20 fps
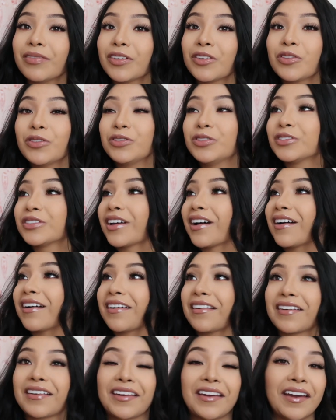You do not
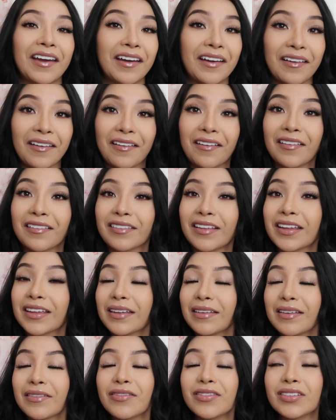care. Like,
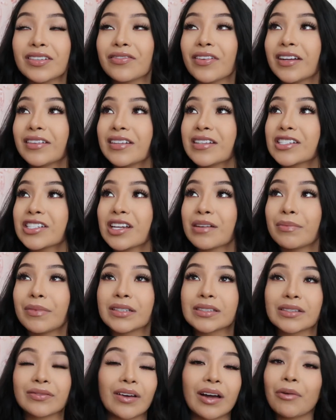even if I did shit
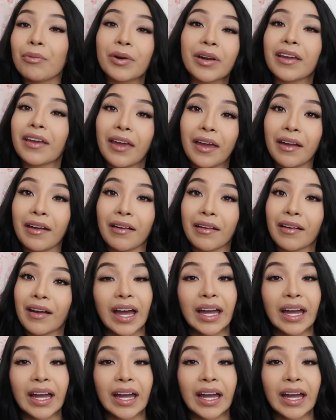myself, I wouldn't care.